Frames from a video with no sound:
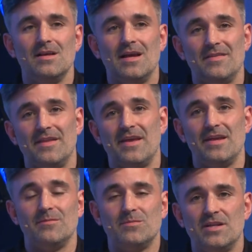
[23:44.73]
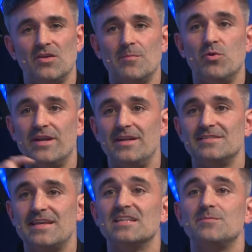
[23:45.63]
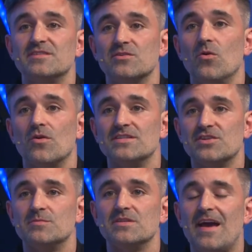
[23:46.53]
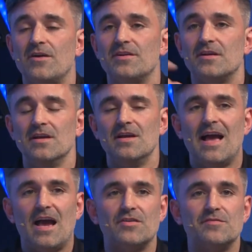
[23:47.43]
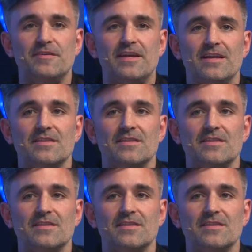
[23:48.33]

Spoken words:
and then they put in a sentiment score in terms of how they're feeling.